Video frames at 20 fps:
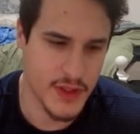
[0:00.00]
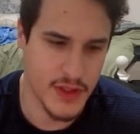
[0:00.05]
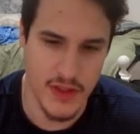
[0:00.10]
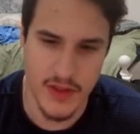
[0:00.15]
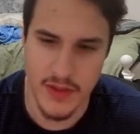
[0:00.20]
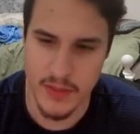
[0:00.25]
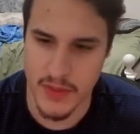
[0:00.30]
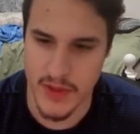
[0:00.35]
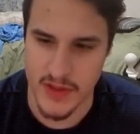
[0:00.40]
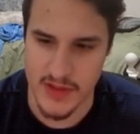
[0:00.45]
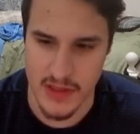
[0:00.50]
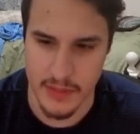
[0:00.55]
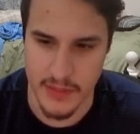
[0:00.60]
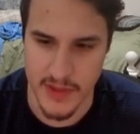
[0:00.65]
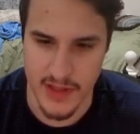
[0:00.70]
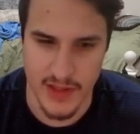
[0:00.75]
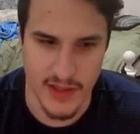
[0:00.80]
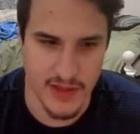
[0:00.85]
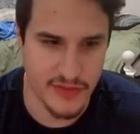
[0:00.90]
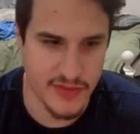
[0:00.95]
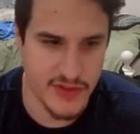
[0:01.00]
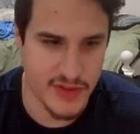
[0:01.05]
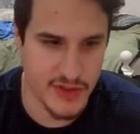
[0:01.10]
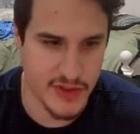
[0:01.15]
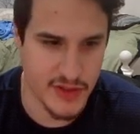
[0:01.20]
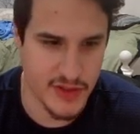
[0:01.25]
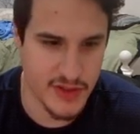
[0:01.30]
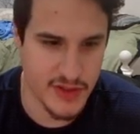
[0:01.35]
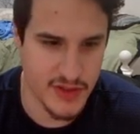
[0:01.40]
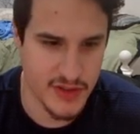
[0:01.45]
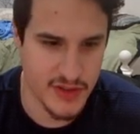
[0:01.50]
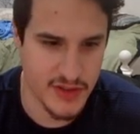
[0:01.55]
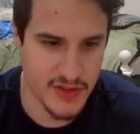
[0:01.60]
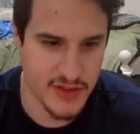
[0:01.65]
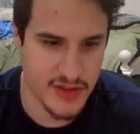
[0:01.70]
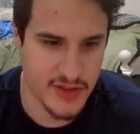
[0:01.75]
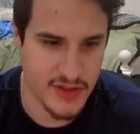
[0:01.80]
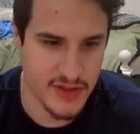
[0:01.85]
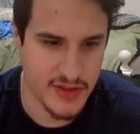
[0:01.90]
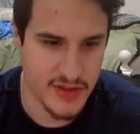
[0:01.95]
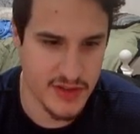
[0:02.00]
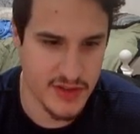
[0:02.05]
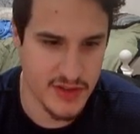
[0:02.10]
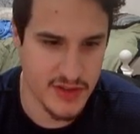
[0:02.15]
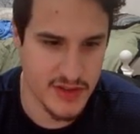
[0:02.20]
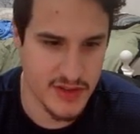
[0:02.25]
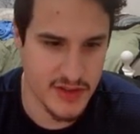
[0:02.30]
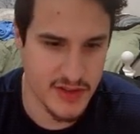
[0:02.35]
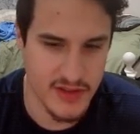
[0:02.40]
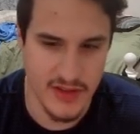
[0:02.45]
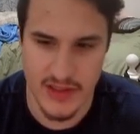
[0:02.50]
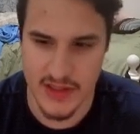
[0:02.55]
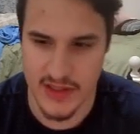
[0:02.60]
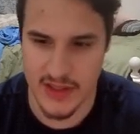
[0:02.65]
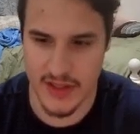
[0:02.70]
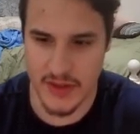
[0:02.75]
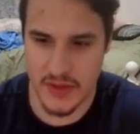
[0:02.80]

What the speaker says: Please let me live, sir. Thank you.